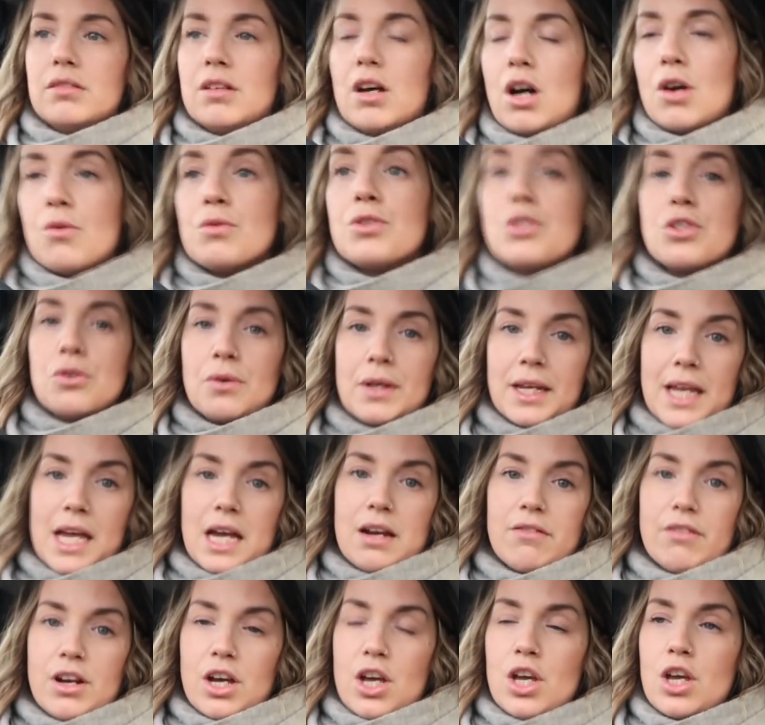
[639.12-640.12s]
I was doing
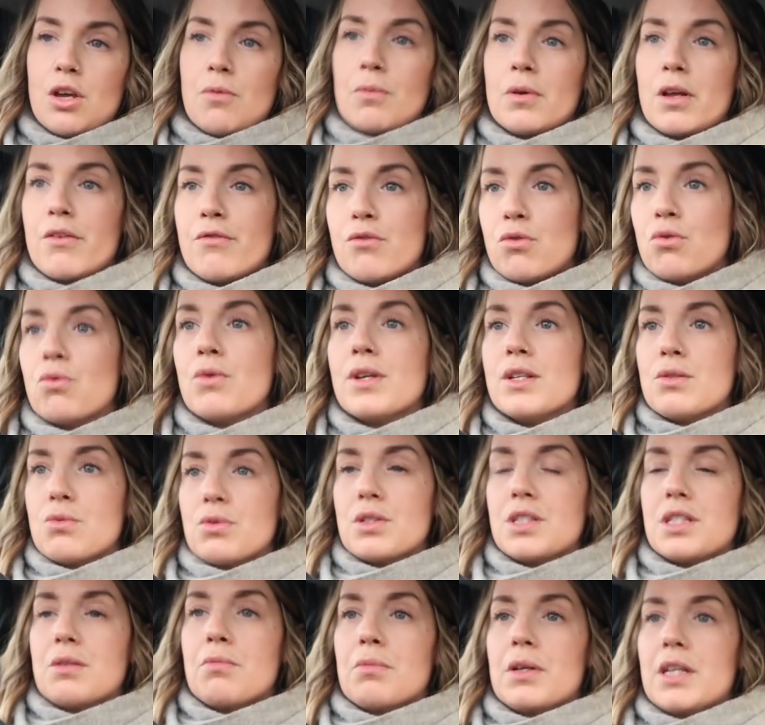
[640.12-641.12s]
hair at home and I've always
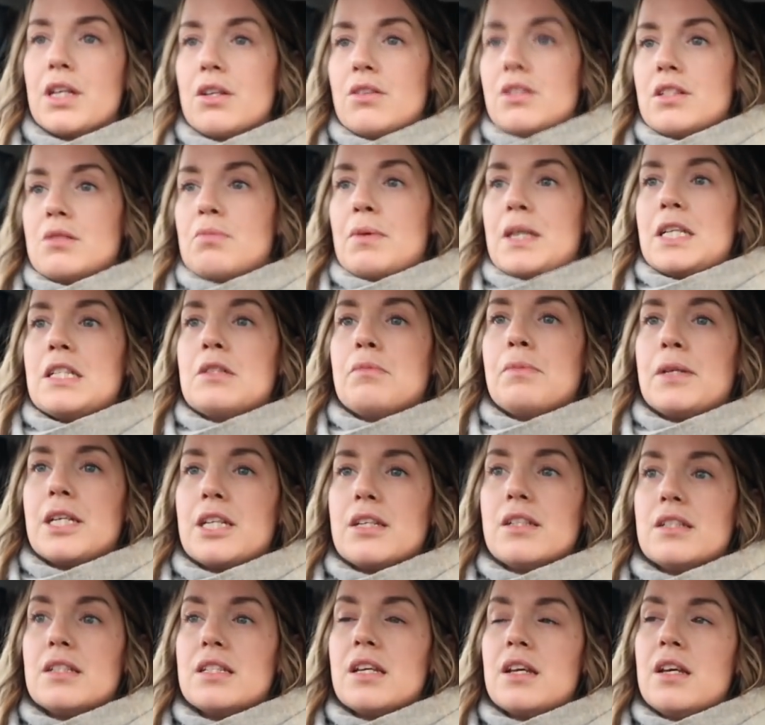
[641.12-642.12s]
wanted my own space
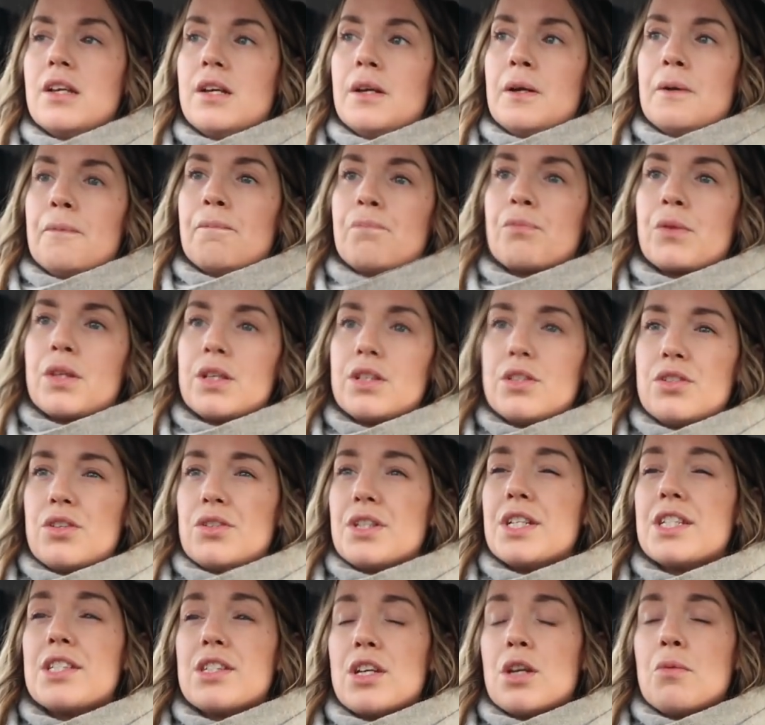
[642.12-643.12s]
because there's
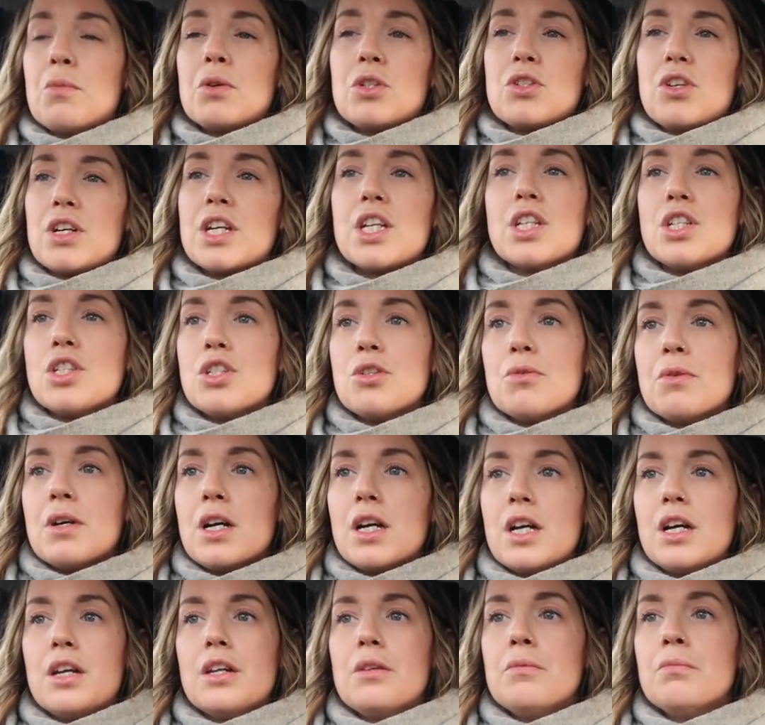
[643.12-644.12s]
only so much I can do at
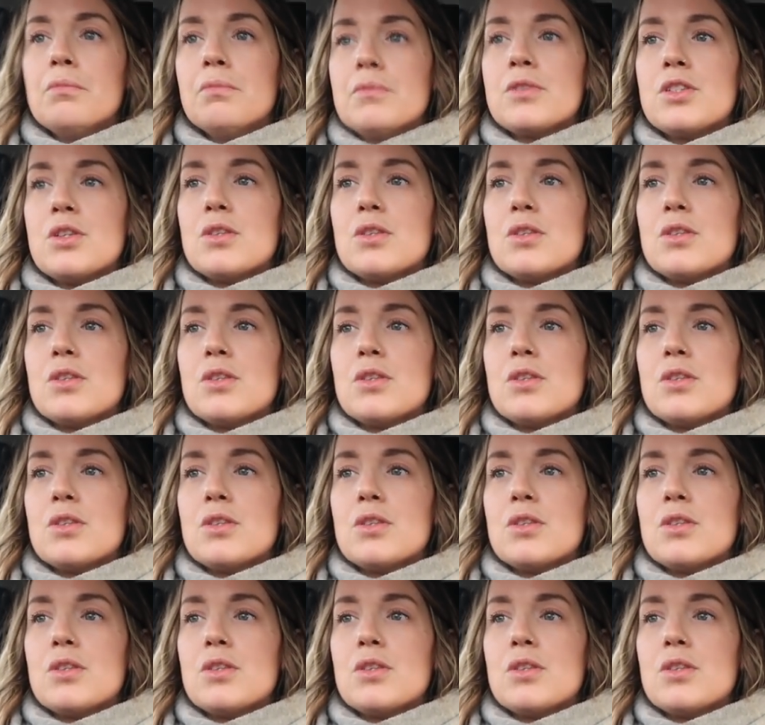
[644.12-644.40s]
home,